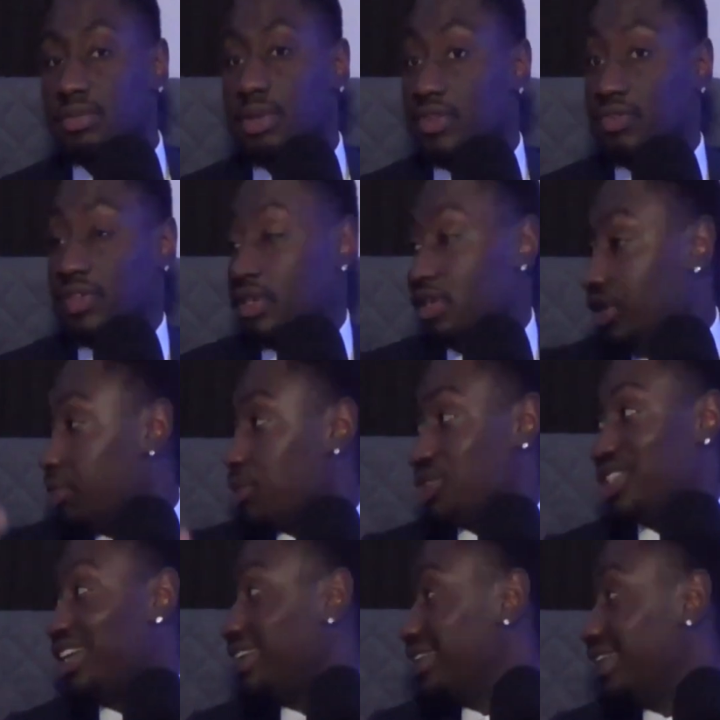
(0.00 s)
if the numbers
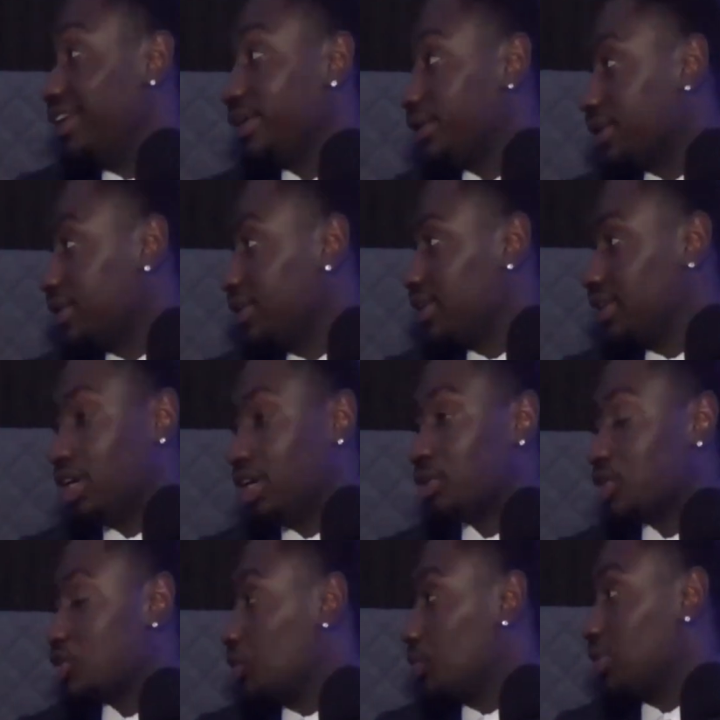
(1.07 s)
ain't there, numbers
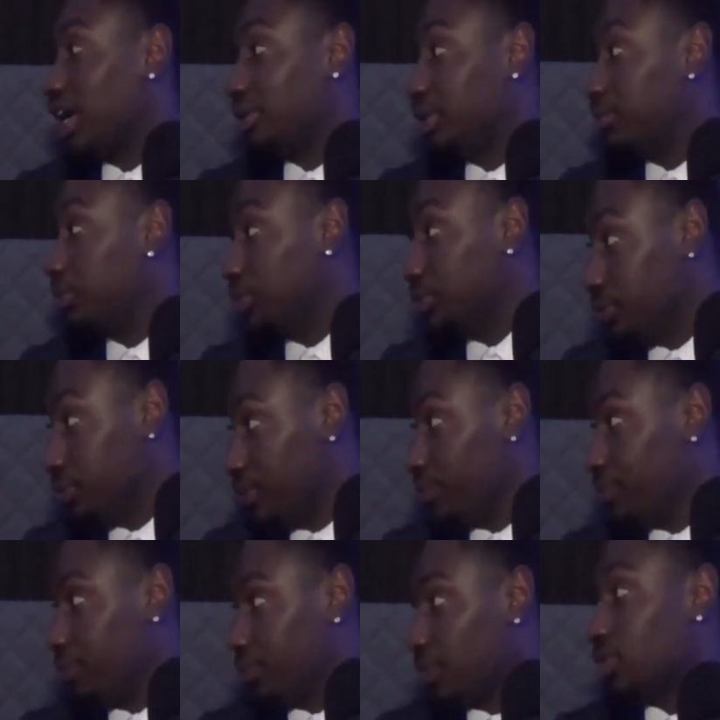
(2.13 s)
don't lie, people do.
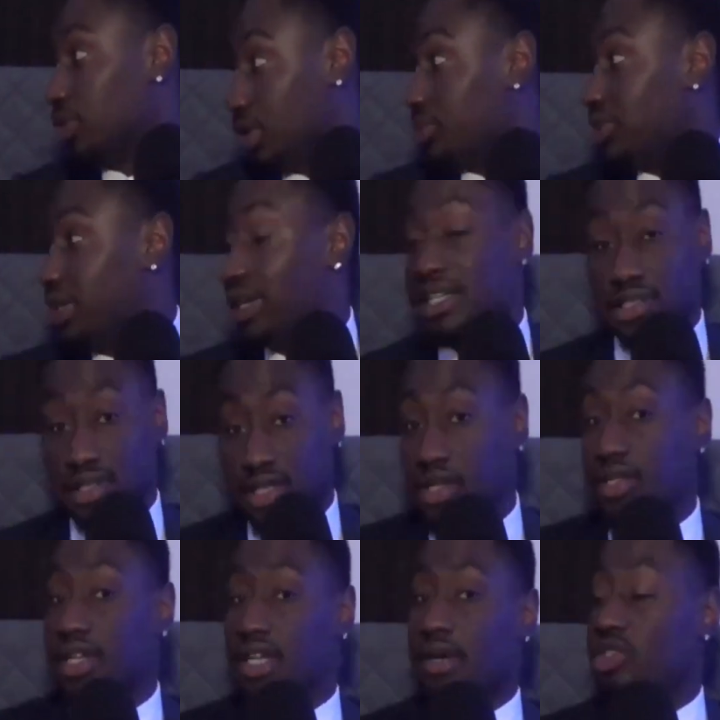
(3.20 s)
You know what right. I'm saying? That's another
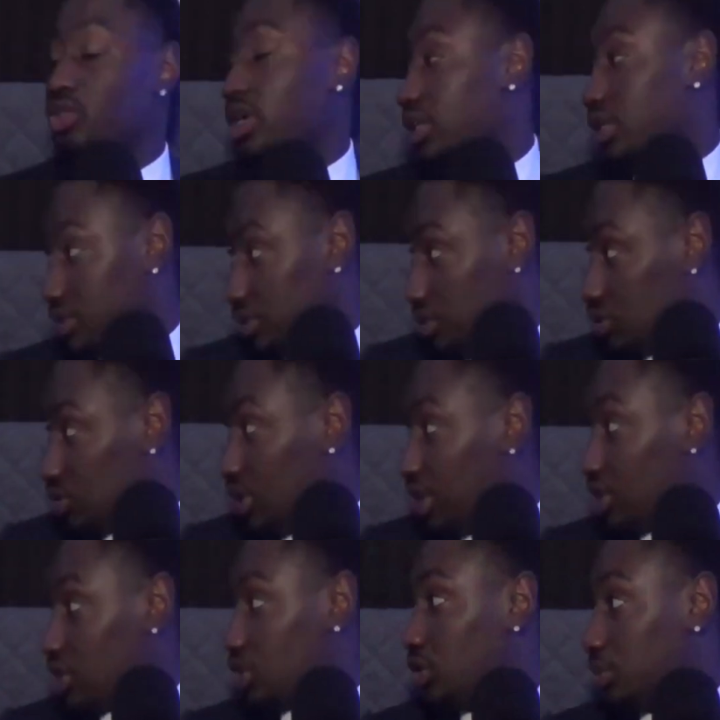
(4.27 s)
thing I'll be trying to
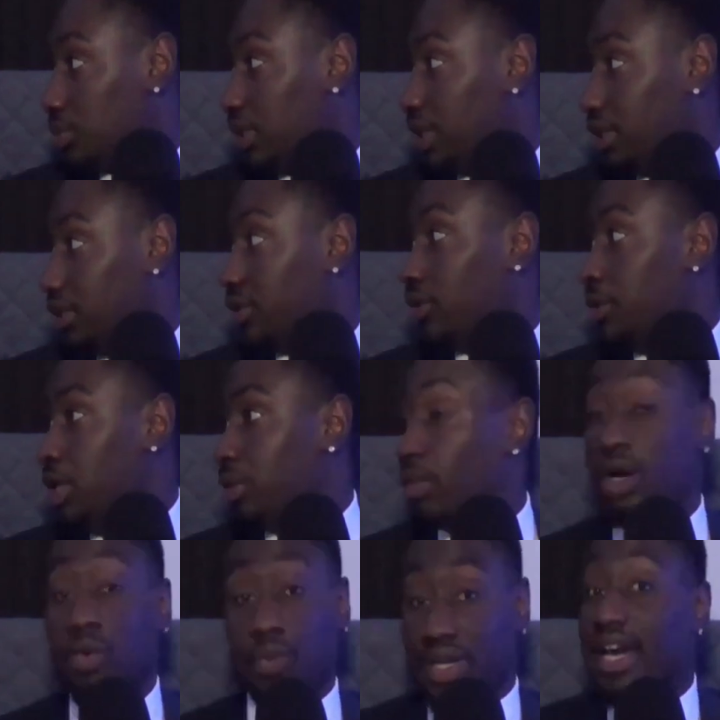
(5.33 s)
show them, like, you know,
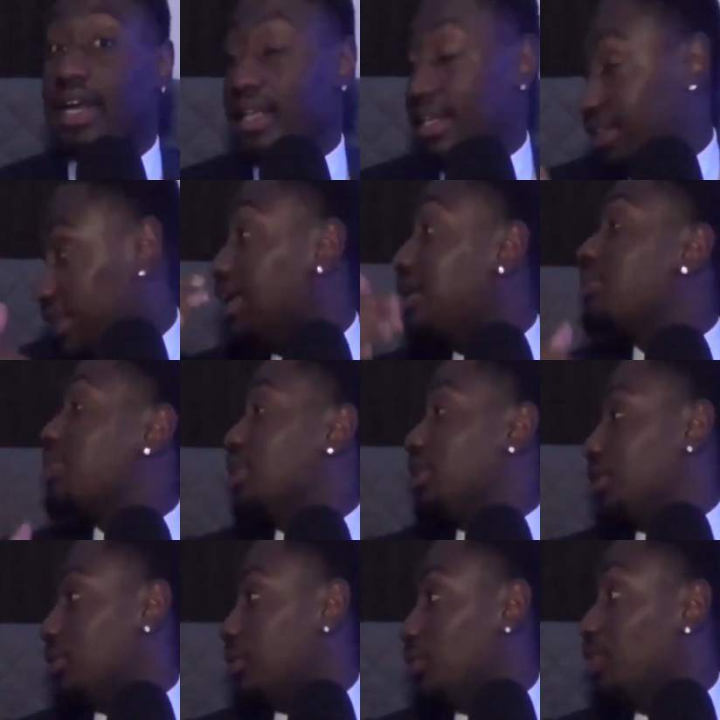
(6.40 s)
but we got to get that up there though.
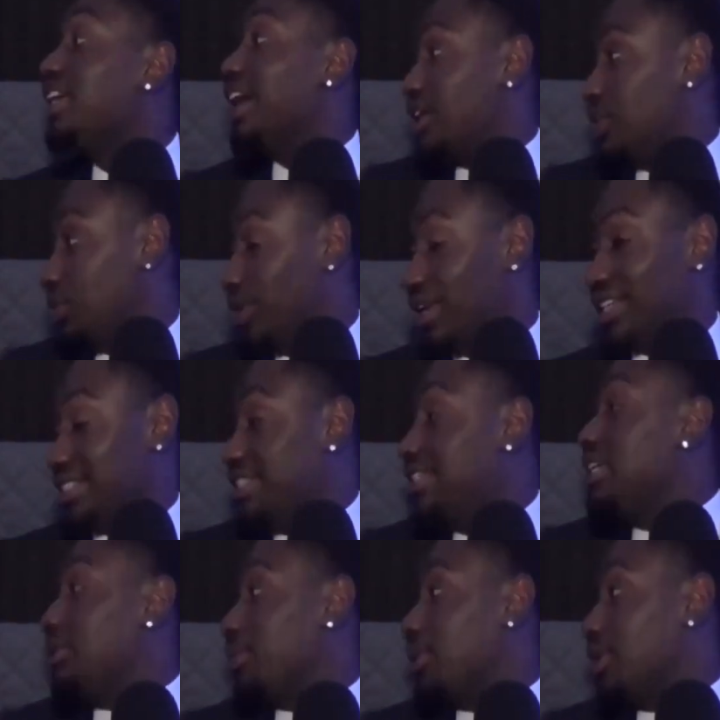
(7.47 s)
We got to do it as a
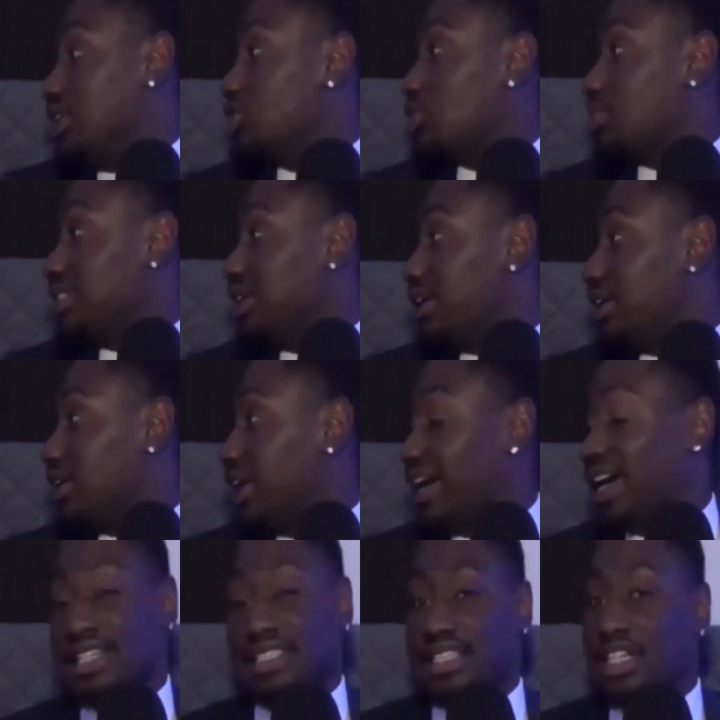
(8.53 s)
team, 100%. Like, yeah. I
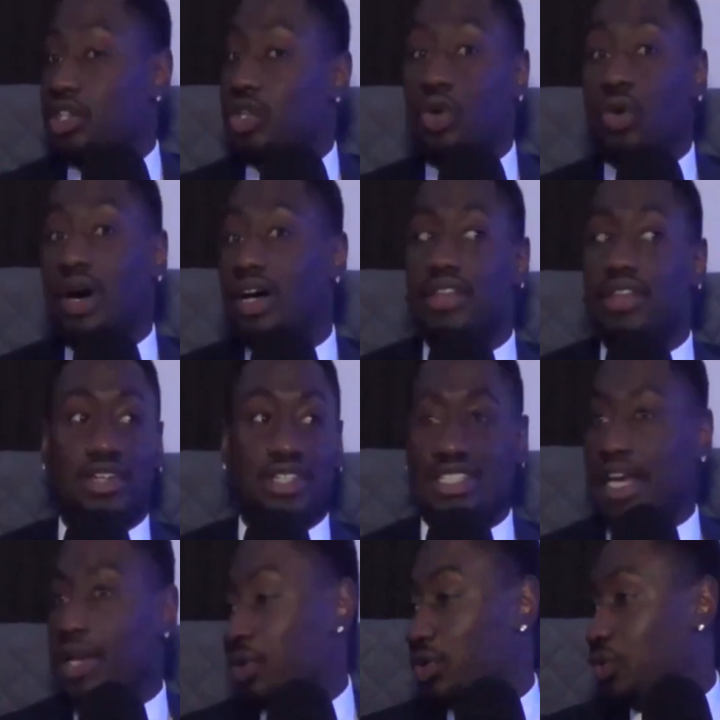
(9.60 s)
can tell you to go out there and
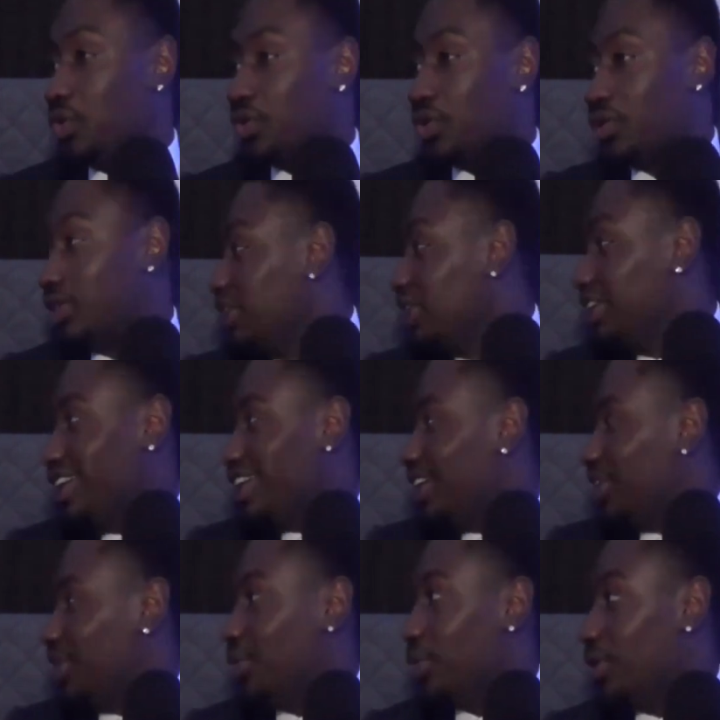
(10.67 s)
stand on the quarter and do all